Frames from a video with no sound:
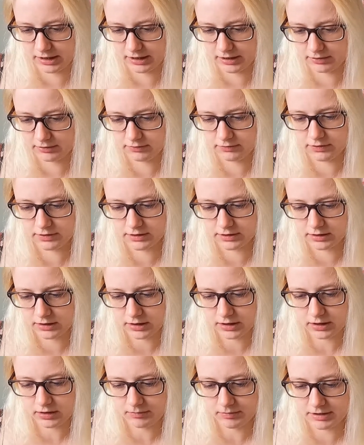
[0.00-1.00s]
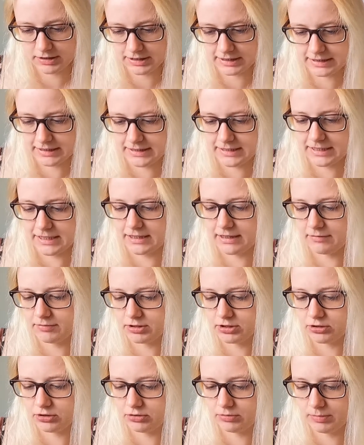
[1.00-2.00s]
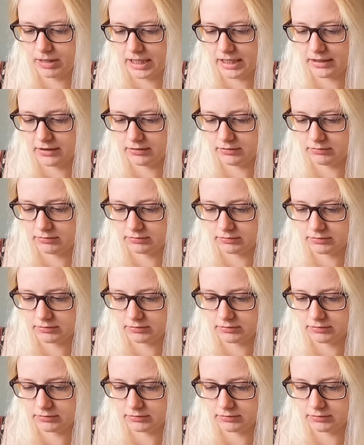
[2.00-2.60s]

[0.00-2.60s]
else, because it did say there were two men.